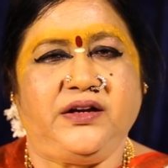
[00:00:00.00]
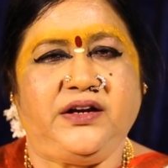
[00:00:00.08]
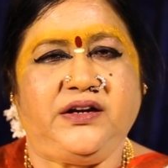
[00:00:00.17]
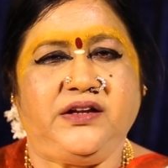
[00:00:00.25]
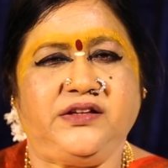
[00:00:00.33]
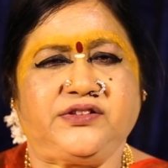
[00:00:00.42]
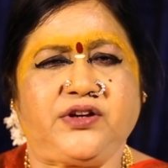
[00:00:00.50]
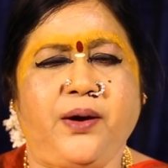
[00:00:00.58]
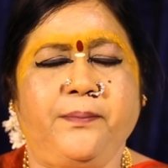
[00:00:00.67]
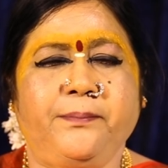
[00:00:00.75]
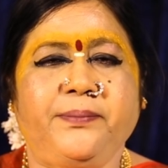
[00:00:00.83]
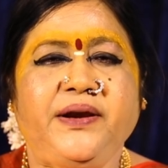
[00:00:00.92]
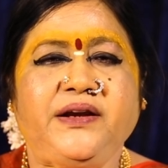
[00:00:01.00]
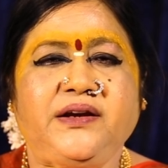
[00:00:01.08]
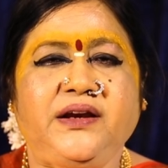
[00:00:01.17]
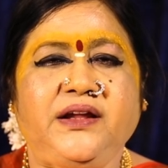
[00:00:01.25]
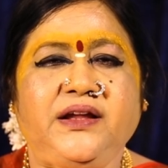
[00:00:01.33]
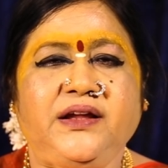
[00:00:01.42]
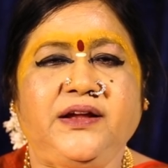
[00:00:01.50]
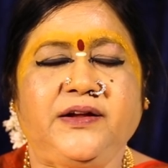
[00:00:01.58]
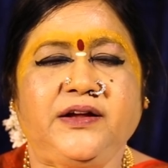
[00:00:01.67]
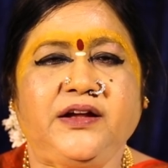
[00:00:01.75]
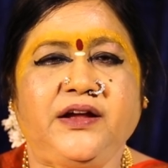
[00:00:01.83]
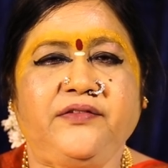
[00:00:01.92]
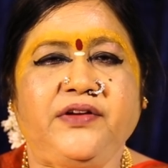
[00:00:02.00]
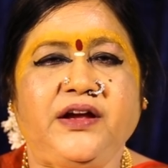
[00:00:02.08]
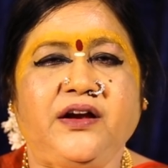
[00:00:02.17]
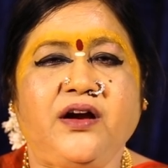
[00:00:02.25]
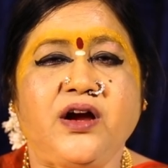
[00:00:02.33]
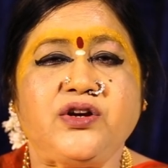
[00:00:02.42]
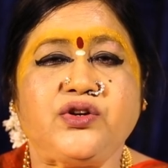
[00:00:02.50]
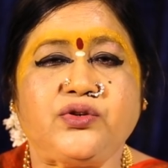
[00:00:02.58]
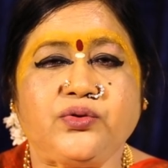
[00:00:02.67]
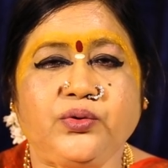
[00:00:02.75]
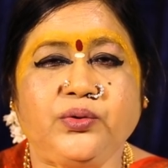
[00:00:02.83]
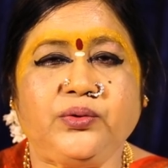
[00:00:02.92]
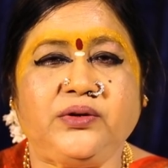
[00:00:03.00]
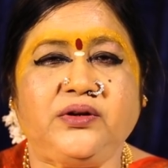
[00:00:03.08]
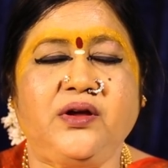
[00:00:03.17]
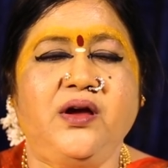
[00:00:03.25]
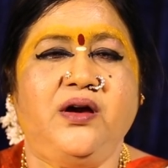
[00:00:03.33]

it is completely giving control